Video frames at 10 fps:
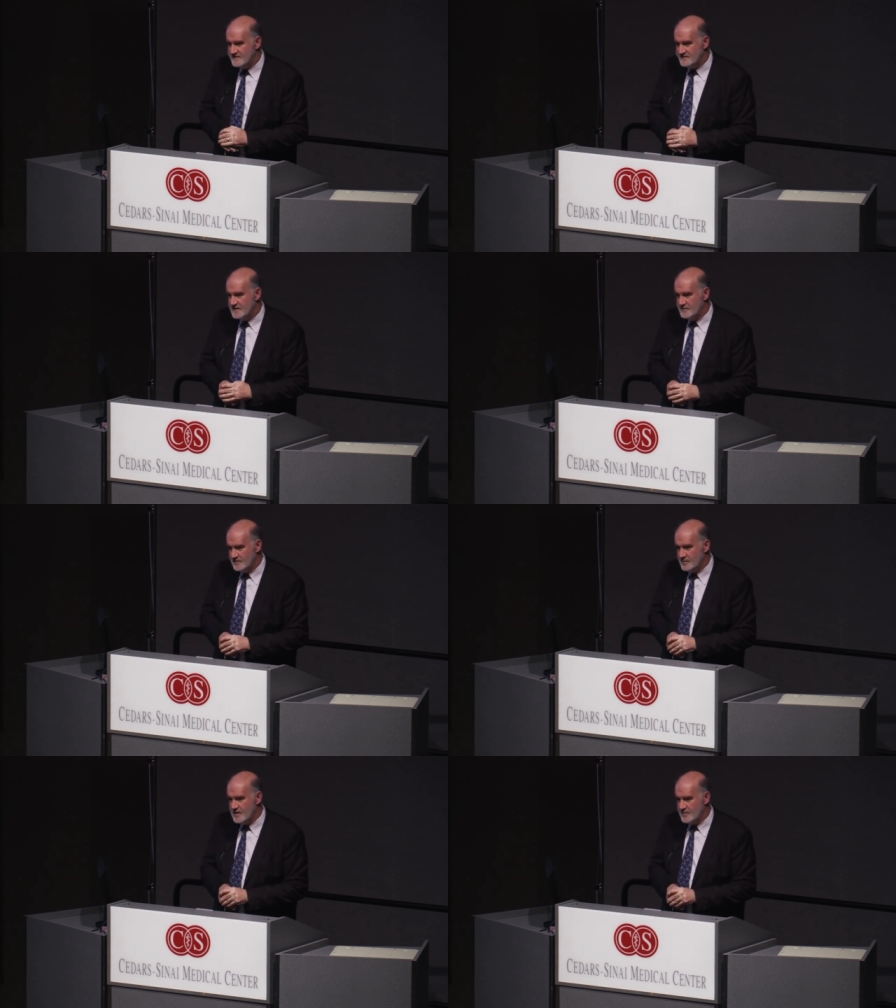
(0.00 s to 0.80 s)

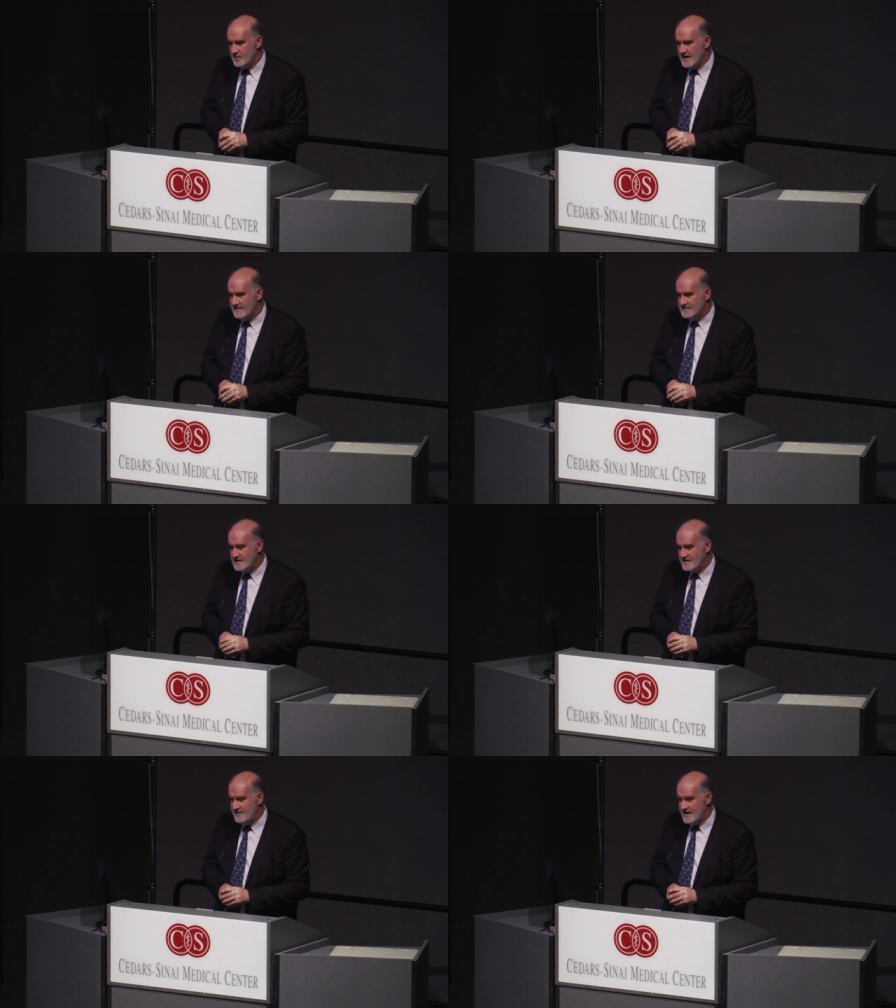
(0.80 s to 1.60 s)
following people after
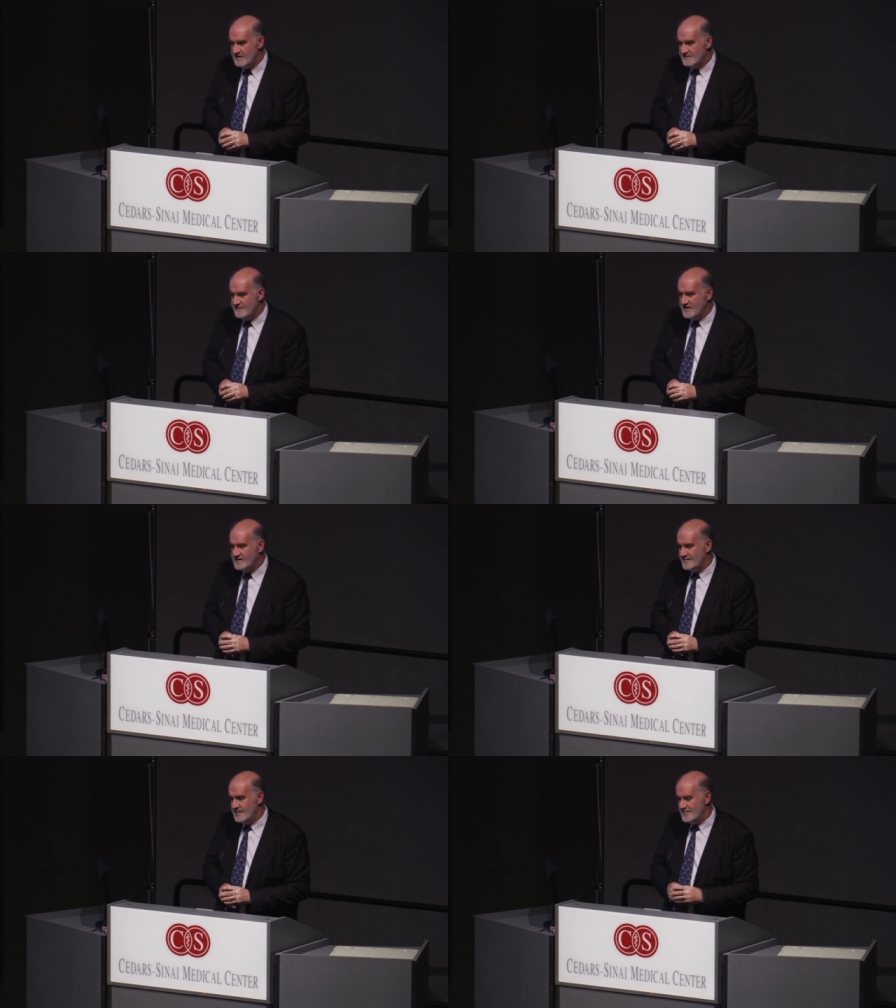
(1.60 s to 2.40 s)
they've had an nephrectomy,